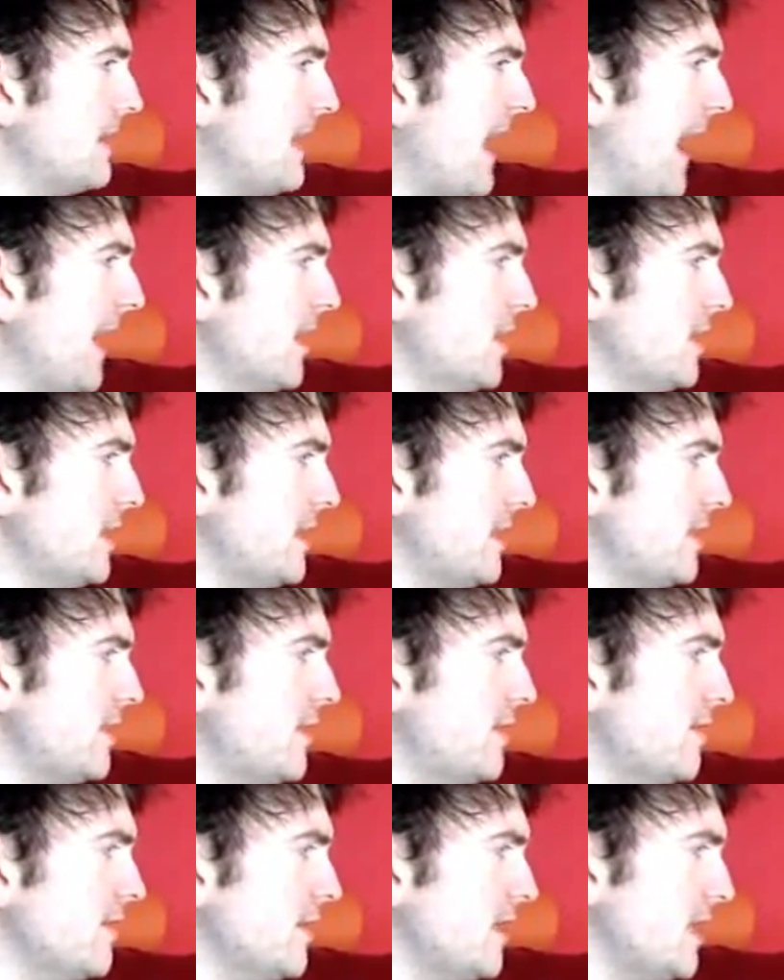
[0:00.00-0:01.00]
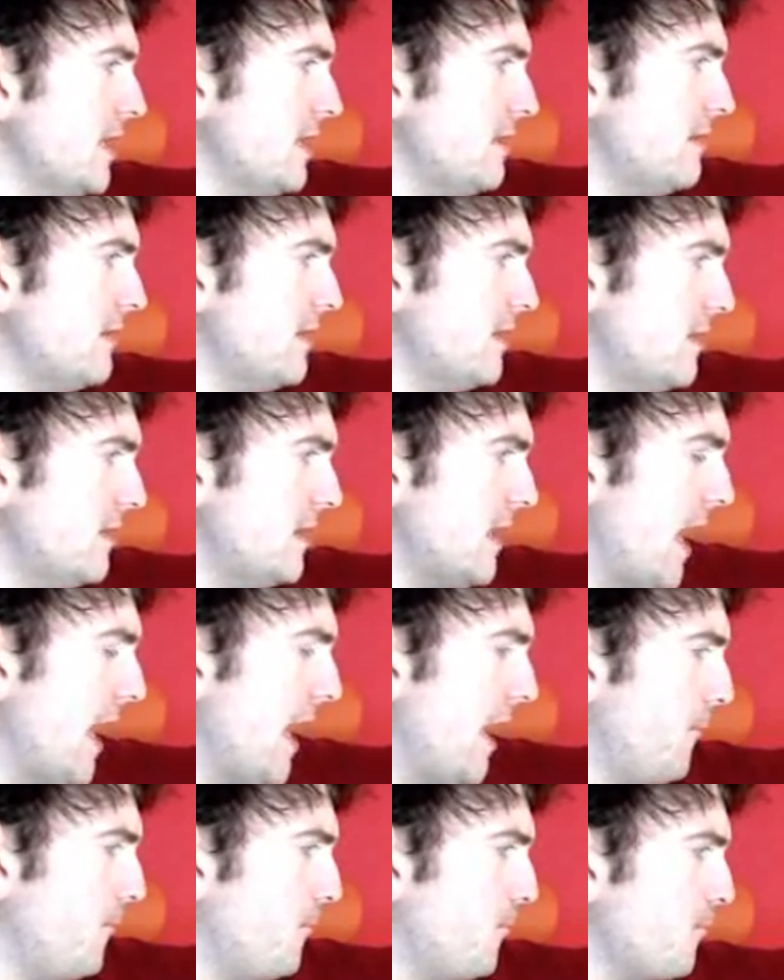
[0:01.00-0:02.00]
action took you to,
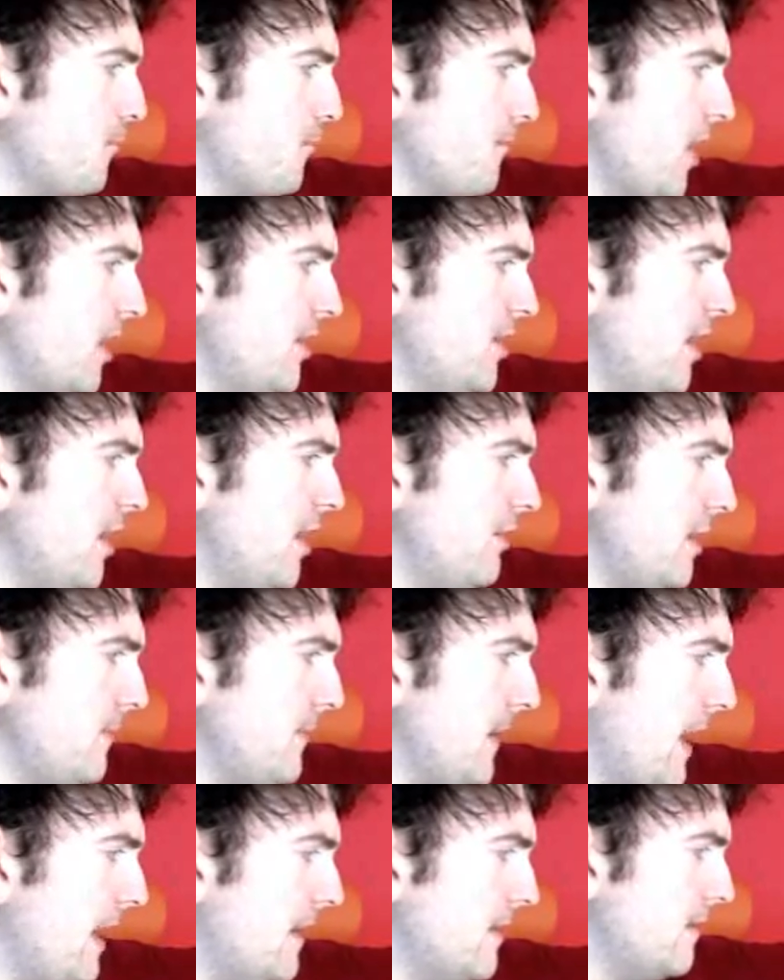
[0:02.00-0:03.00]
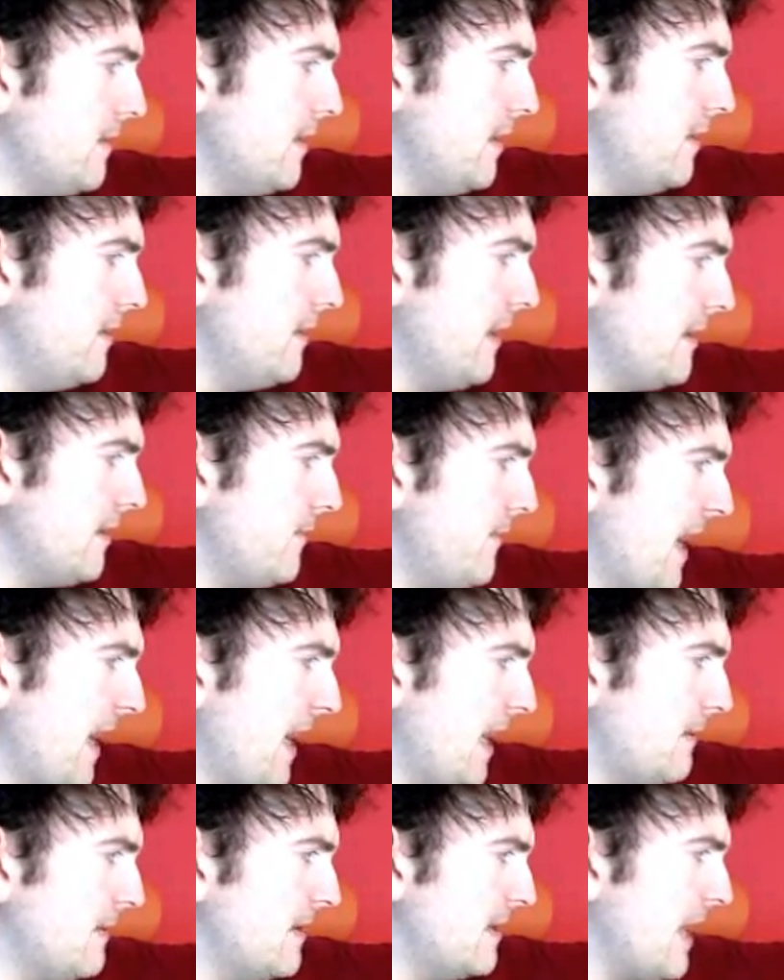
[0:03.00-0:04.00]
showed you the
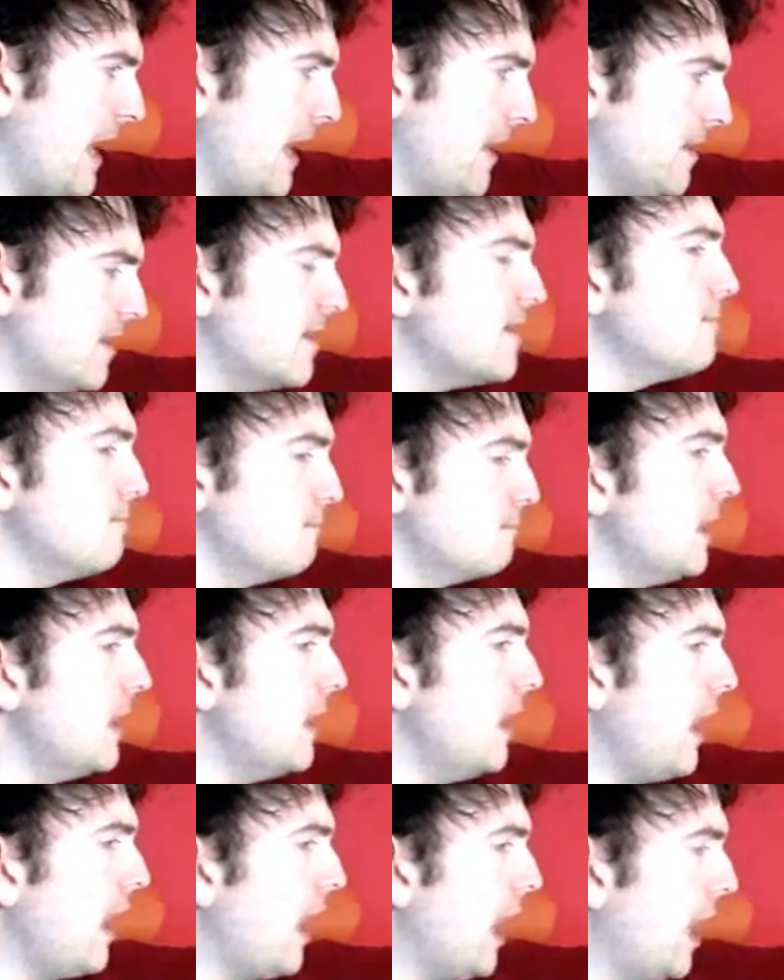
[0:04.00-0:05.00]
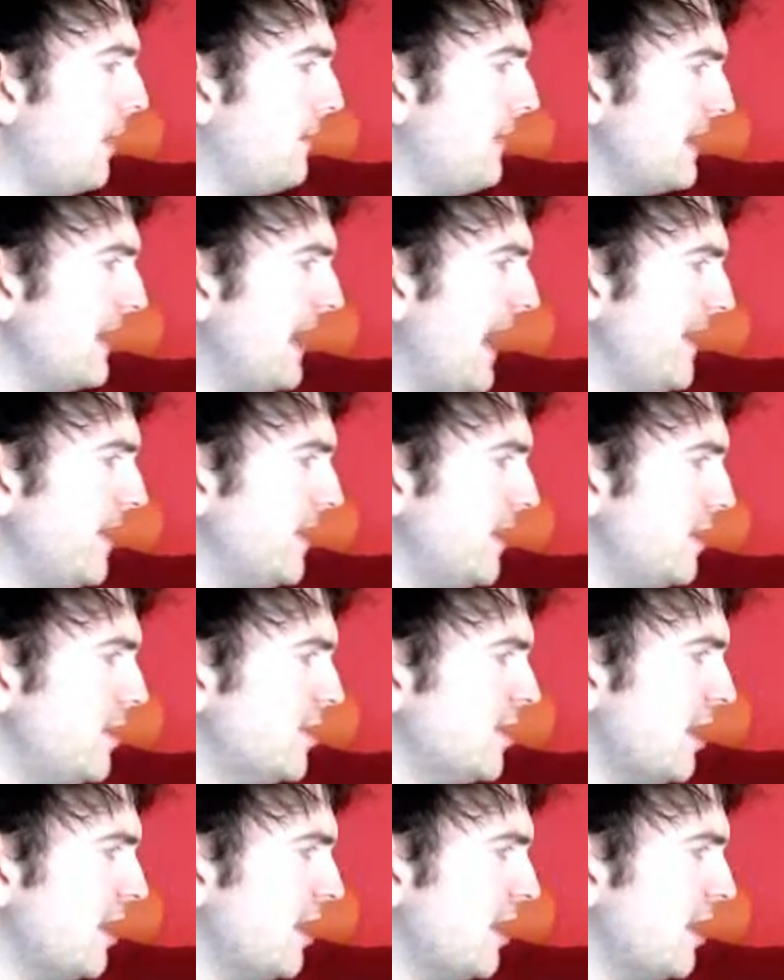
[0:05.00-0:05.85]
making of stunts. Armageddon